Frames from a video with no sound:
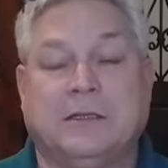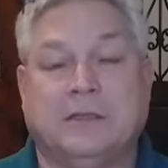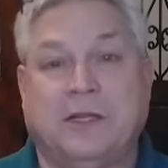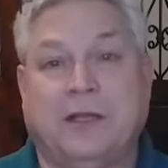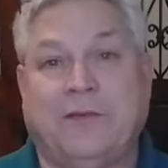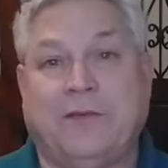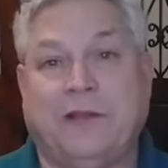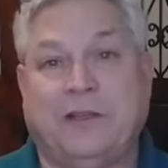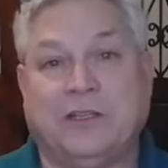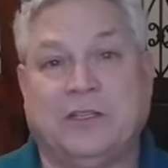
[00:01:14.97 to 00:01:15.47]

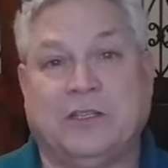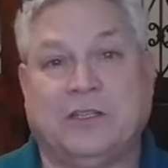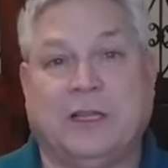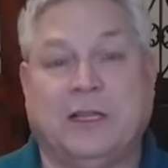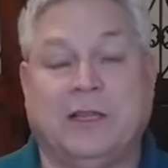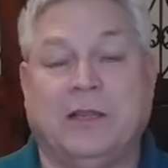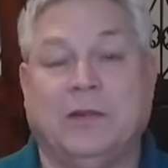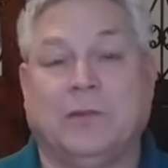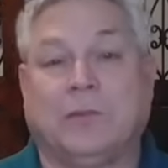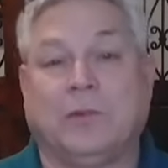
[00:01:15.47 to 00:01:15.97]
if he should
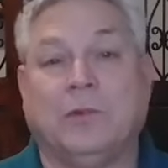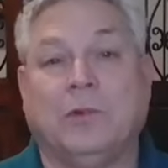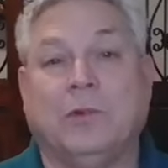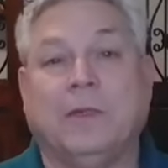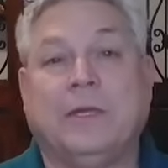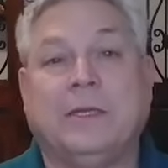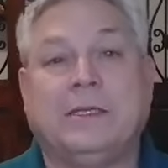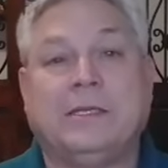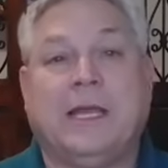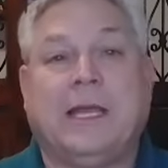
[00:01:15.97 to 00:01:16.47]
delay the
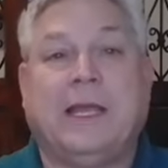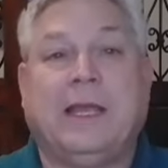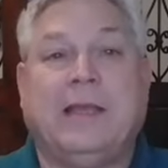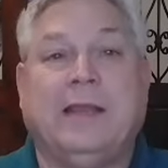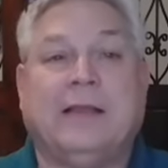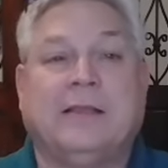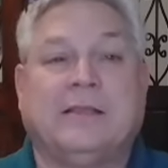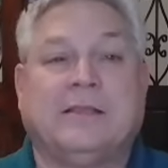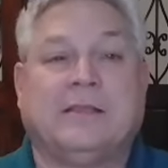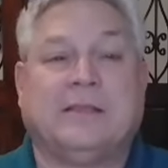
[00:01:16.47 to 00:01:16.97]
ruling,
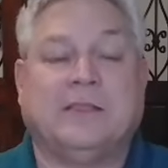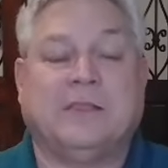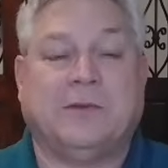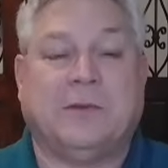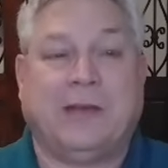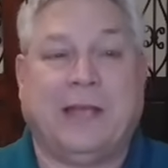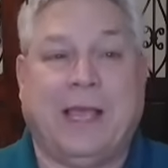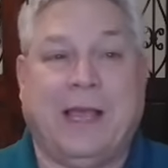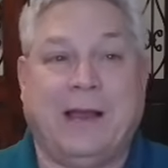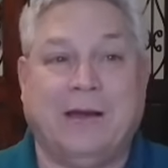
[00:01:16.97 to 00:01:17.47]
taking this
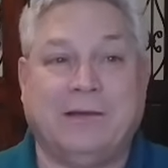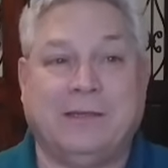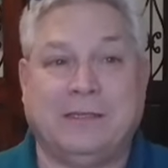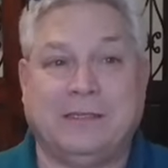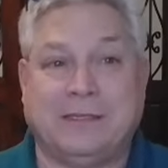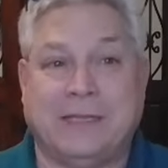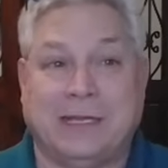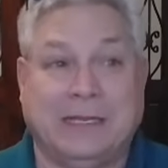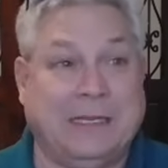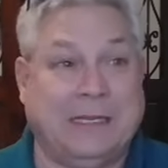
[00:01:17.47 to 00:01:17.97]
into account.
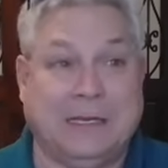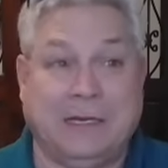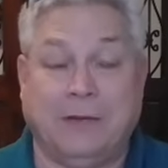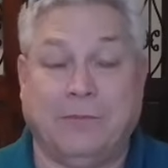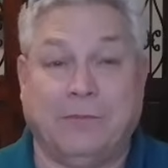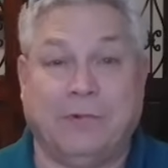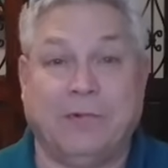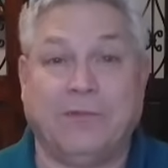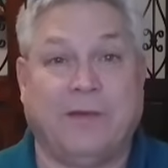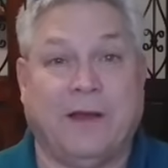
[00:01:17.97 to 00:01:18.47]
She's like, you
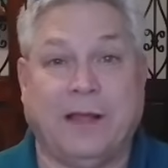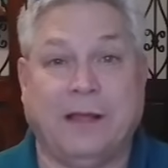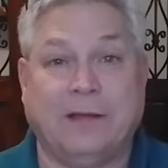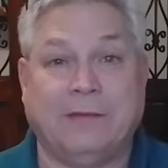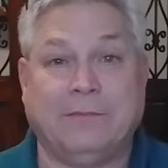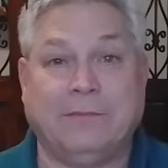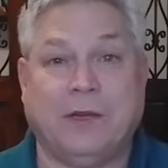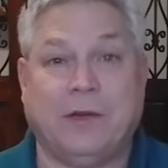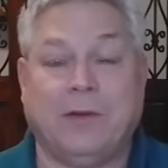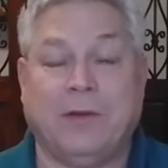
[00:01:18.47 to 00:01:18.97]
know, we're
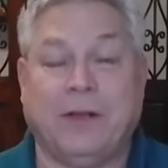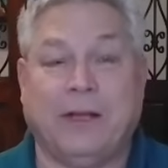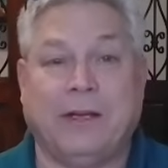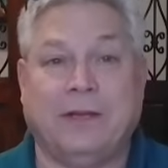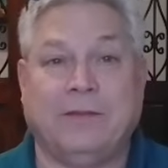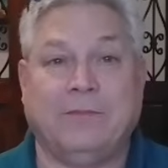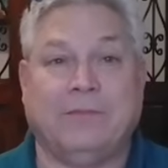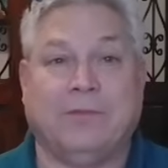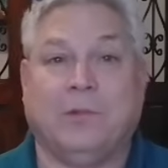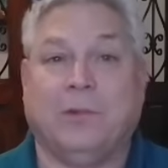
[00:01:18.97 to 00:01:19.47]
fine. Go ahead
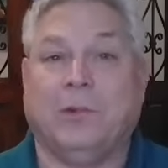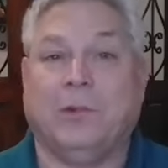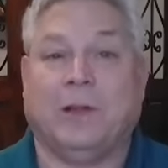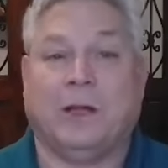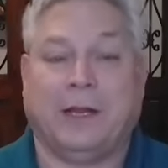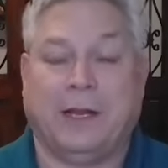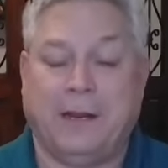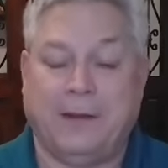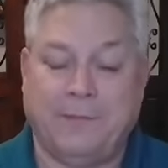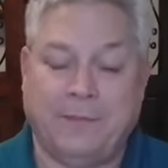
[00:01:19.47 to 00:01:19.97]
and rule
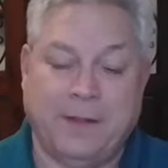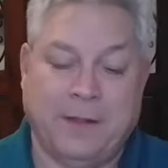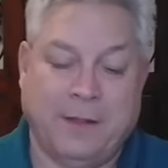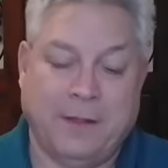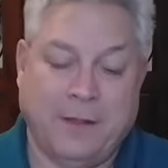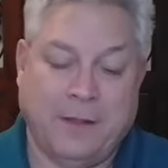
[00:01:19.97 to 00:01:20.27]
on it.